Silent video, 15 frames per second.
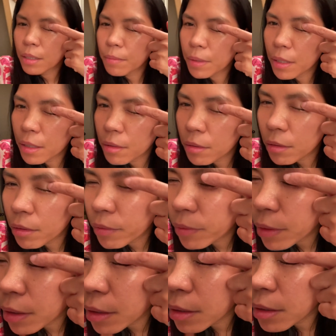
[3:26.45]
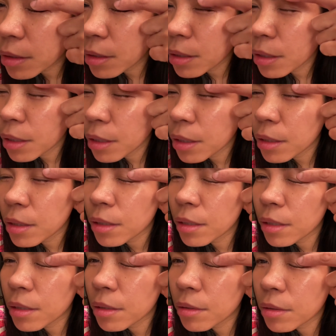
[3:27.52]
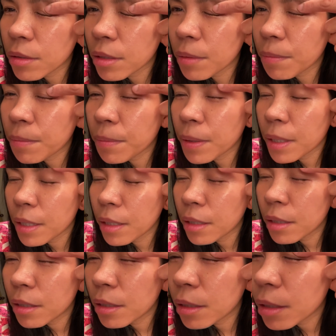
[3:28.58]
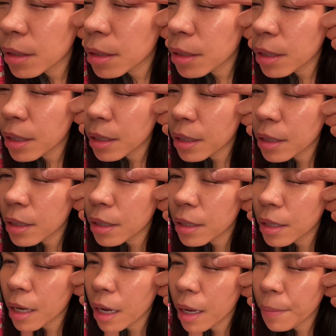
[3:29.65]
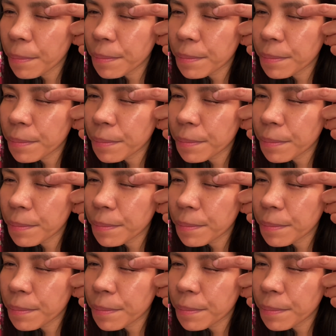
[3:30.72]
I mean, I don't know if you can see it, that there's a big gap